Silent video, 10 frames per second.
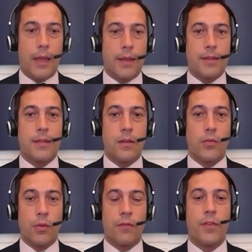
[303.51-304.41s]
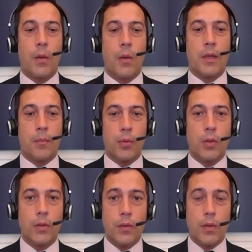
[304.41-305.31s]
And this is also very
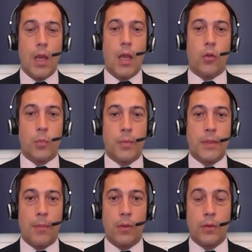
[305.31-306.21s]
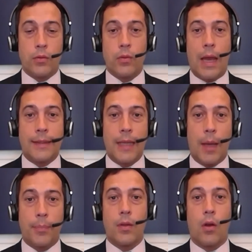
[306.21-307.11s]
important to be able to
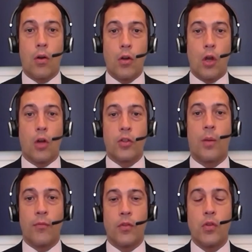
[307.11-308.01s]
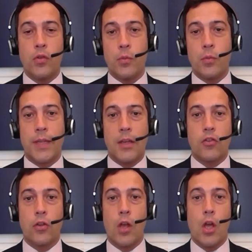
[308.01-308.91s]
adapt our long-term views to
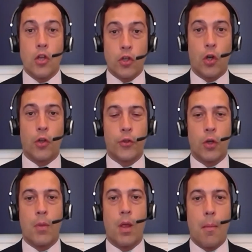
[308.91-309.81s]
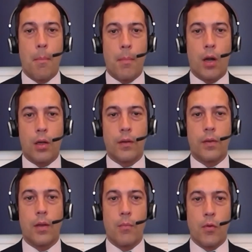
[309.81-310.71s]
potential short-term
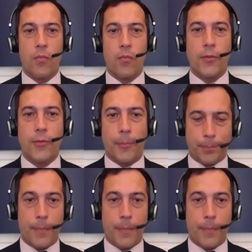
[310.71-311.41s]
market movements.